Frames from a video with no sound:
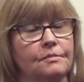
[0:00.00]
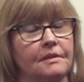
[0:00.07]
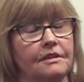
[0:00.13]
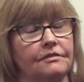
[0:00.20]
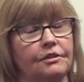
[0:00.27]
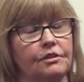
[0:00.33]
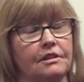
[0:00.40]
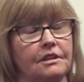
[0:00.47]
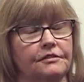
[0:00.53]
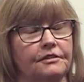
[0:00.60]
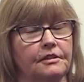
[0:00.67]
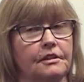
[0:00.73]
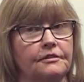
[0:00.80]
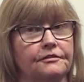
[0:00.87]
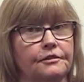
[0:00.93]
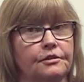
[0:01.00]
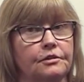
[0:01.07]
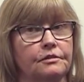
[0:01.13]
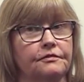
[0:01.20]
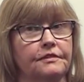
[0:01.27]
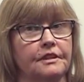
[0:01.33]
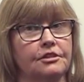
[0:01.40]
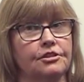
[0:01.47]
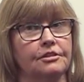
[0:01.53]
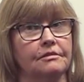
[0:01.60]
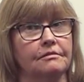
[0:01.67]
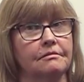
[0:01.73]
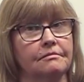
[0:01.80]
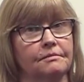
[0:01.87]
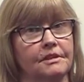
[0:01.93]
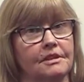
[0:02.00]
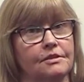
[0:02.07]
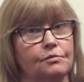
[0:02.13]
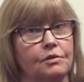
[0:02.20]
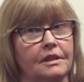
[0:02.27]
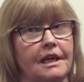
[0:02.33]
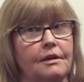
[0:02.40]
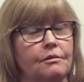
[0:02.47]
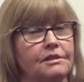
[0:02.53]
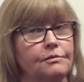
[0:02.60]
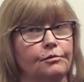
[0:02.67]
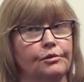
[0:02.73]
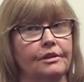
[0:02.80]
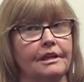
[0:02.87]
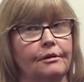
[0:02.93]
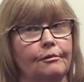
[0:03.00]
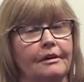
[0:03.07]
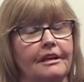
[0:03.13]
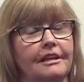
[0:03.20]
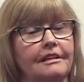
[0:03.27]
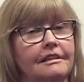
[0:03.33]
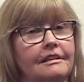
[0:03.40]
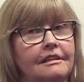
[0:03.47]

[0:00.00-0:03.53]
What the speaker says: made it very difficult for her to function because one eye wasn't working right.